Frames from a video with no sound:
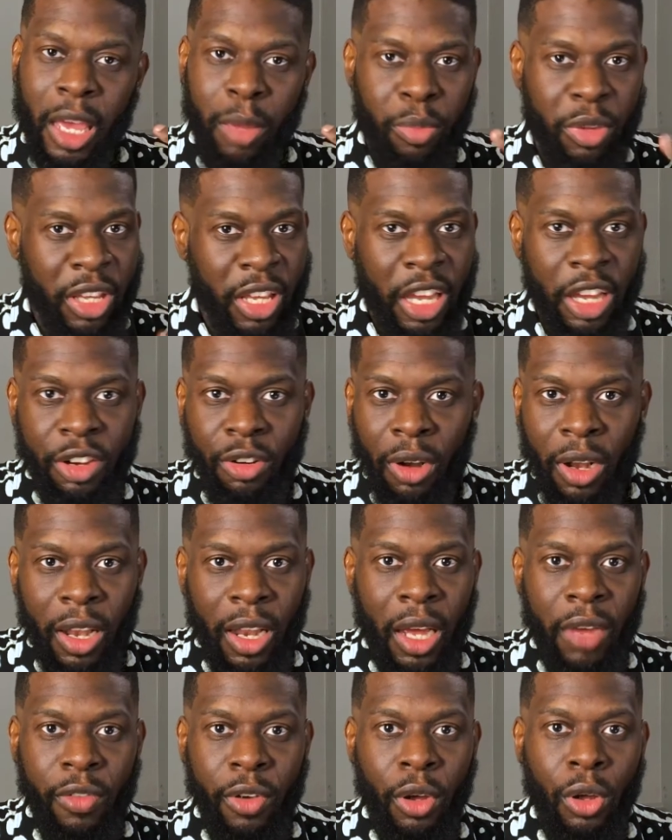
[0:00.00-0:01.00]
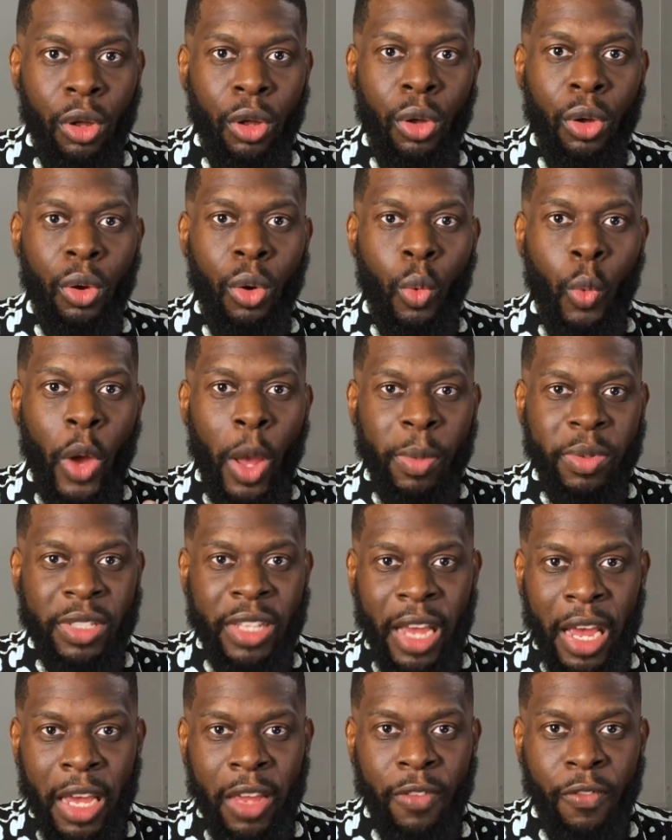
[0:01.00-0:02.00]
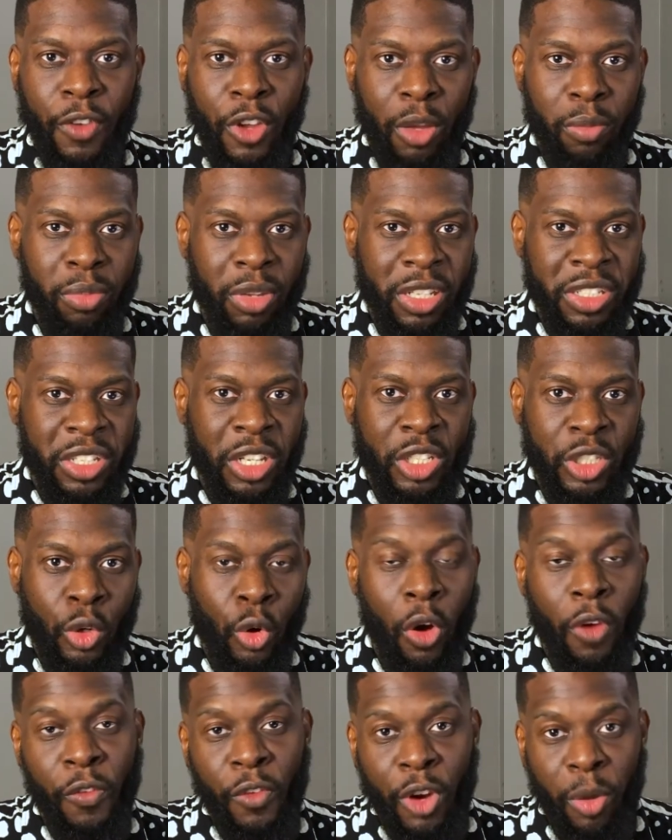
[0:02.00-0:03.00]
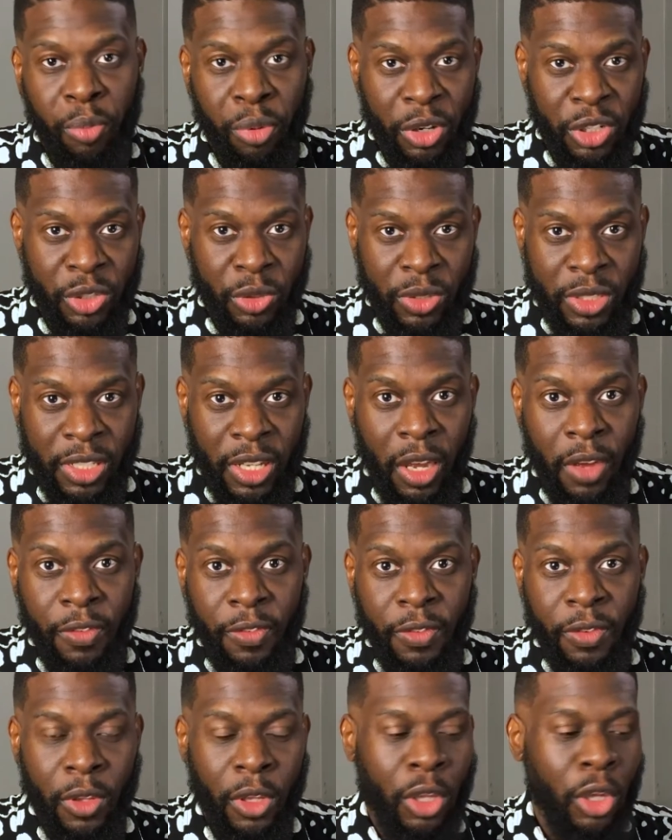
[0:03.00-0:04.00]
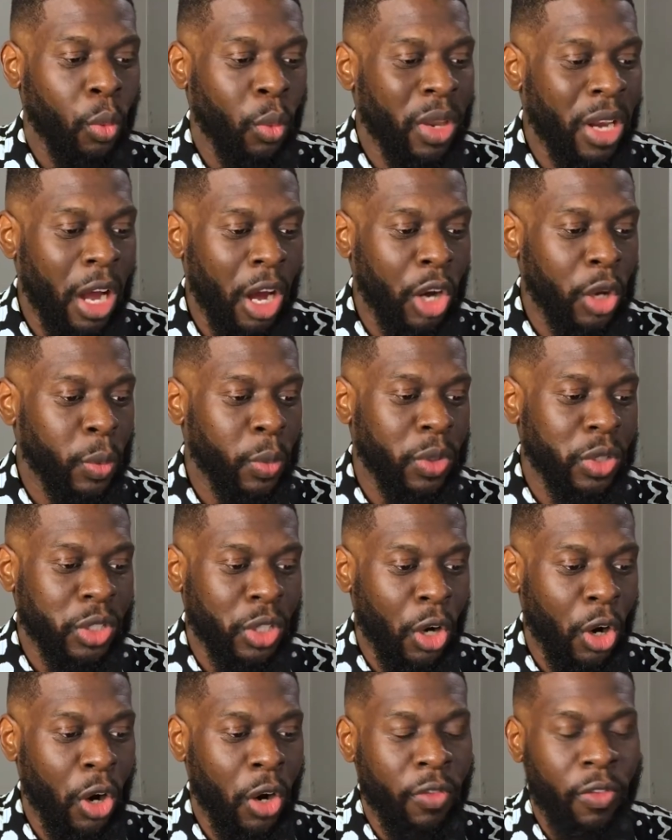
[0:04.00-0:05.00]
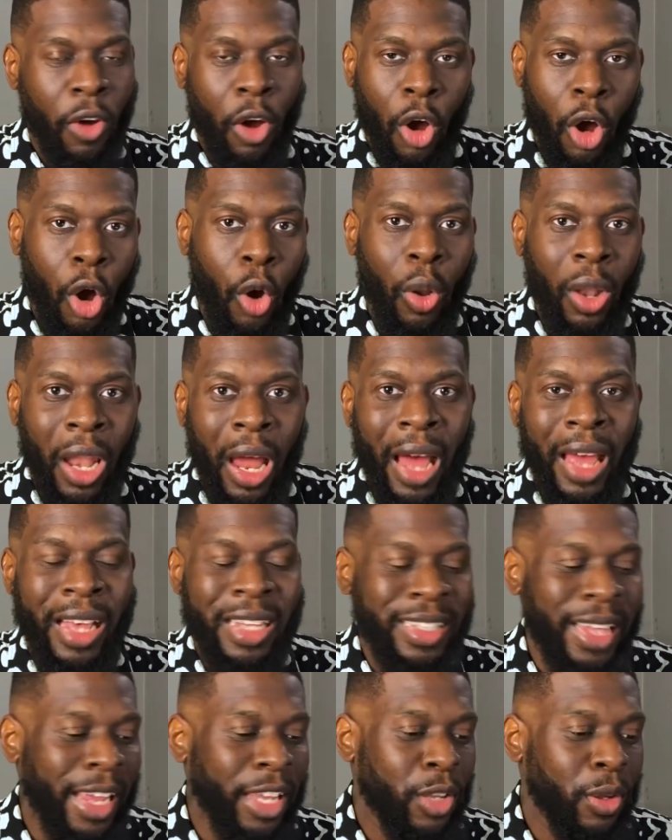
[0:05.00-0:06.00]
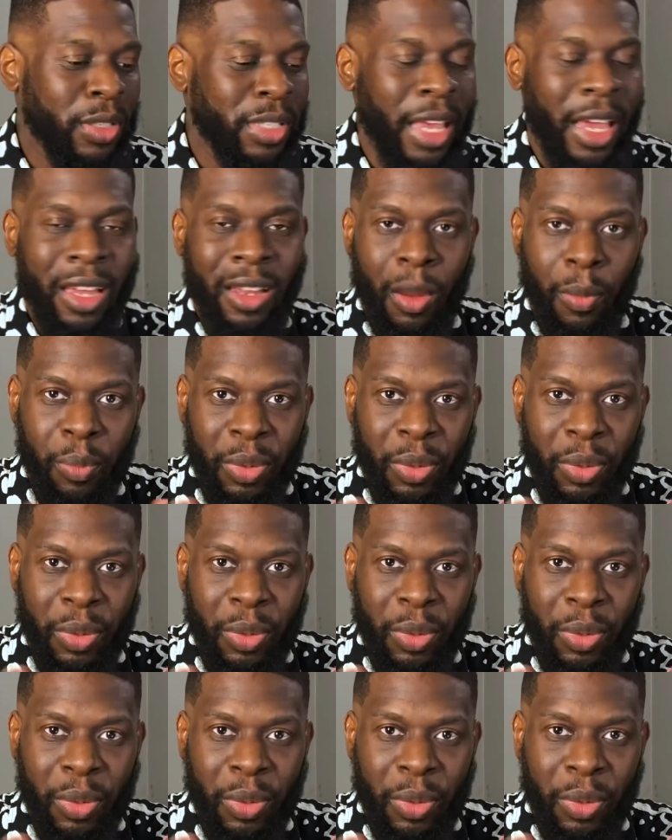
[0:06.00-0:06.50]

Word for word: a beginner level website for your business or for your personal self, we're not going to reserve a whole lot. It's like you taking a